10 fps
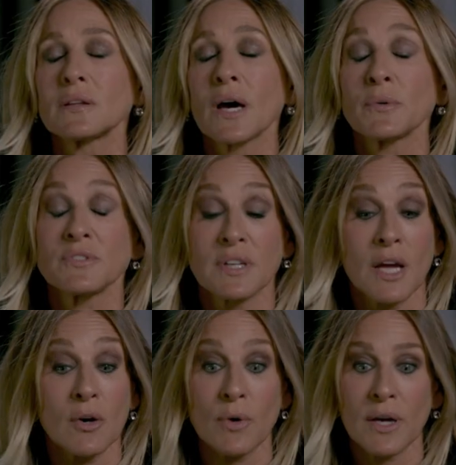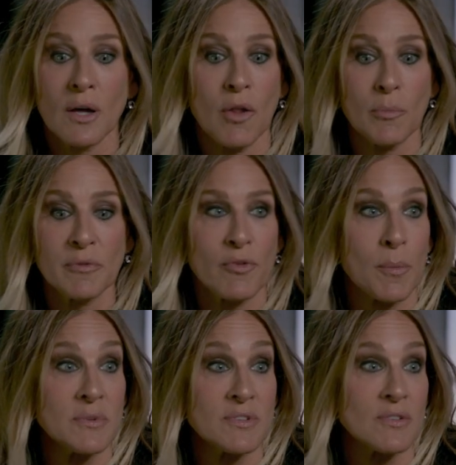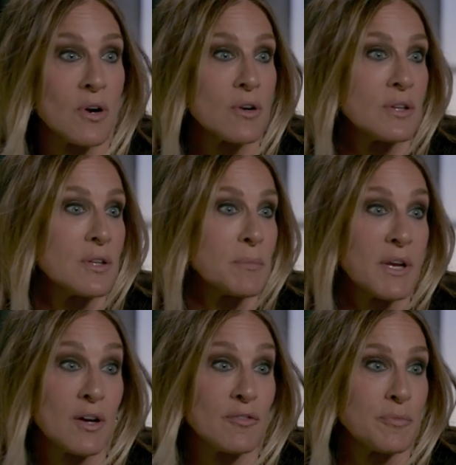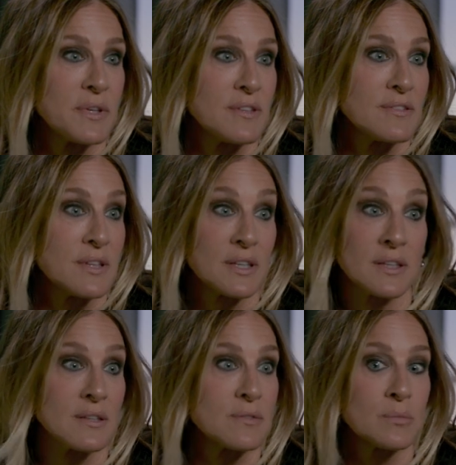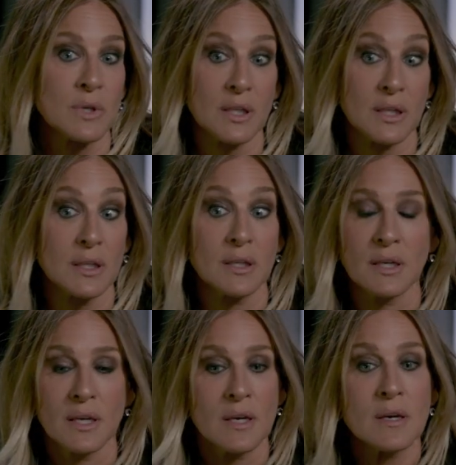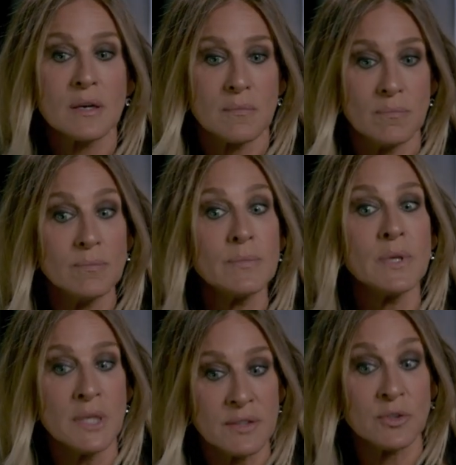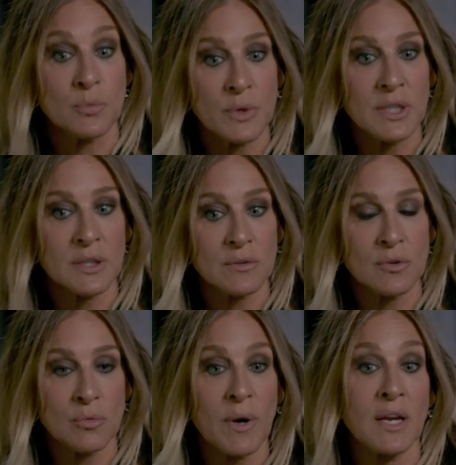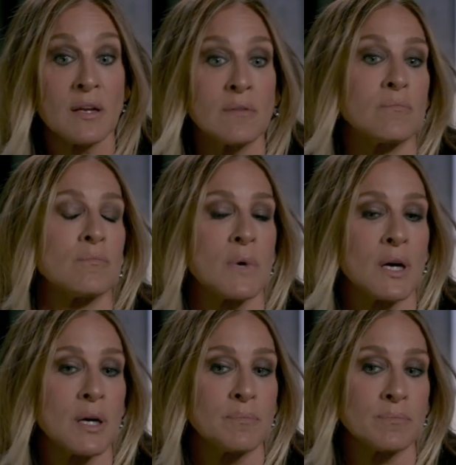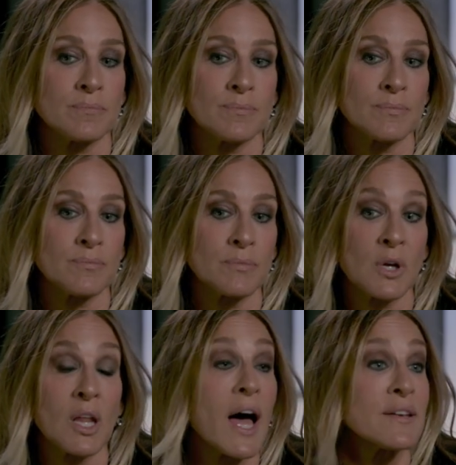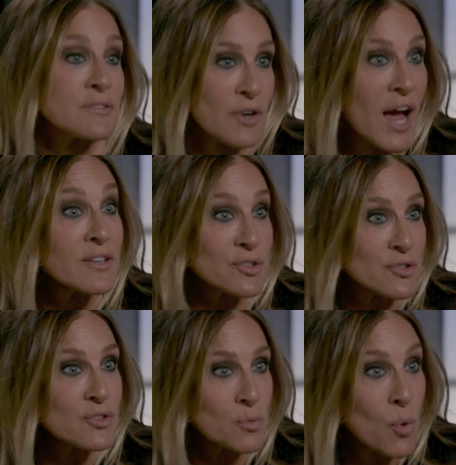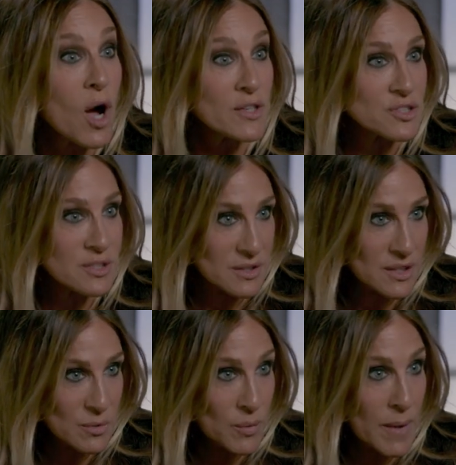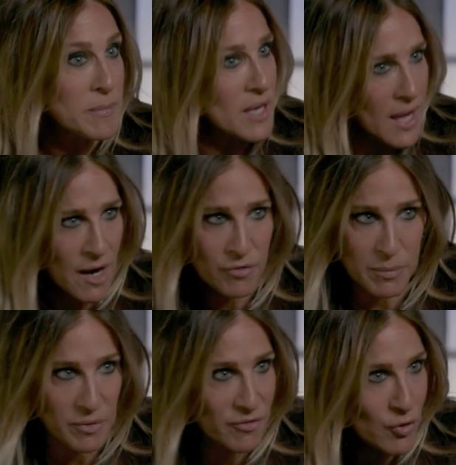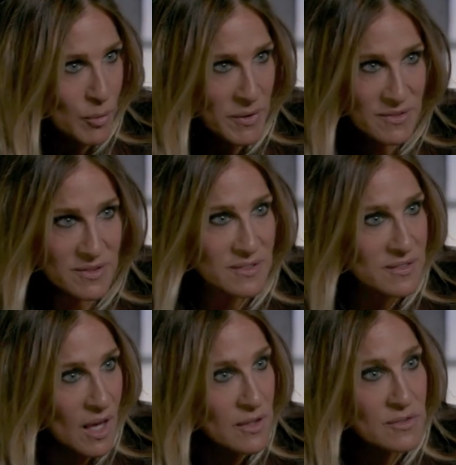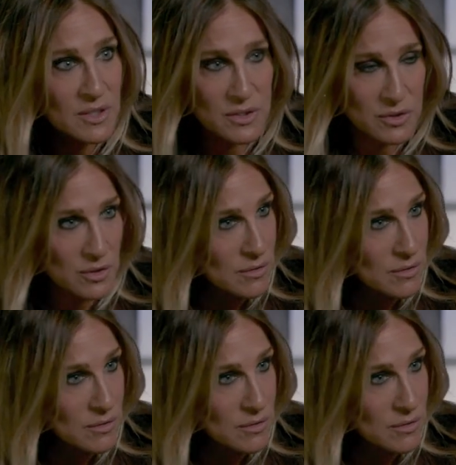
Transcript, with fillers: I was saying how great all the performances are in the Madoff piece. Like it's really, it's a real great um, class for actors to watch. And in, in a, I mean, every performance, the Sons and